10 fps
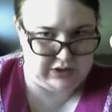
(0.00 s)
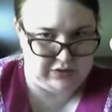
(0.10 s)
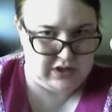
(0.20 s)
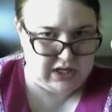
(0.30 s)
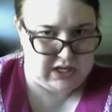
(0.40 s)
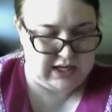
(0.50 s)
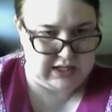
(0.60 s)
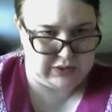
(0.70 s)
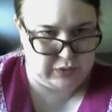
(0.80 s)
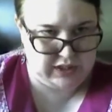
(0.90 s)
hook. So
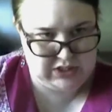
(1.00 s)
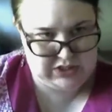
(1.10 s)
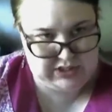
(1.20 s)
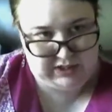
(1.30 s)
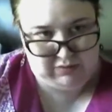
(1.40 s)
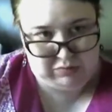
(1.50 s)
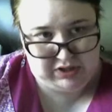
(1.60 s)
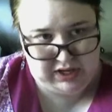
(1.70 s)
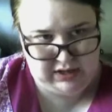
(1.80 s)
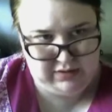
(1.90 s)
what we can do
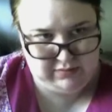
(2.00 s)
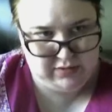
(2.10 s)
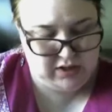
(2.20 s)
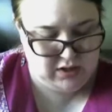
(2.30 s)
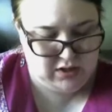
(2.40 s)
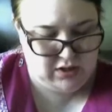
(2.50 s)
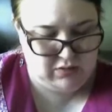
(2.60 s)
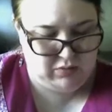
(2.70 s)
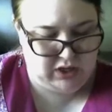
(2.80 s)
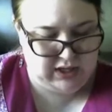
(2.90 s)
is we can just leave
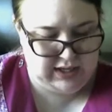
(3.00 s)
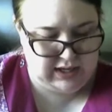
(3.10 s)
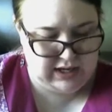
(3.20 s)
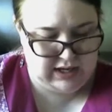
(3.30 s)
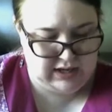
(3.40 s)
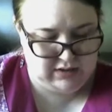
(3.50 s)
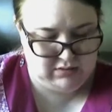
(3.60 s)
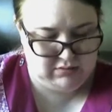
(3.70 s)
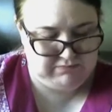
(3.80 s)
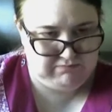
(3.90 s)
it plain.
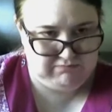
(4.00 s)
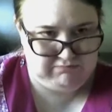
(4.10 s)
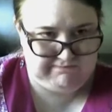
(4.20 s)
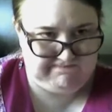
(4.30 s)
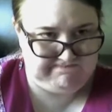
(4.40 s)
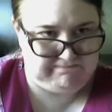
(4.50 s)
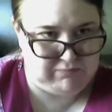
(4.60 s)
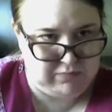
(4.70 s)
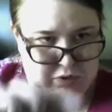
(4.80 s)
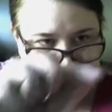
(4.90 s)
We
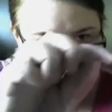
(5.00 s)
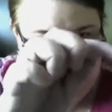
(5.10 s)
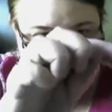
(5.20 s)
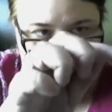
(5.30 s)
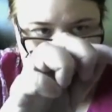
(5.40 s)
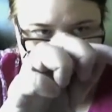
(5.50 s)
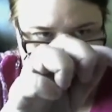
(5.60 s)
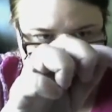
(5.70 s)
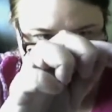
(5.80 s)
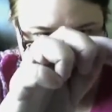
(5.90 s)
can
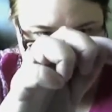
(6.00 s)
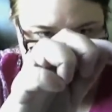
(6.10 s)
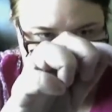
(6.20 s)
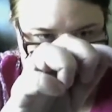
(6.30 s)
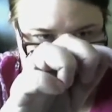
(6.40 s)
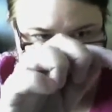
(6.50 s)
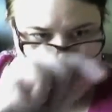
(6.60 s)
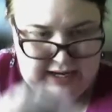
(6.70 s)
put a bead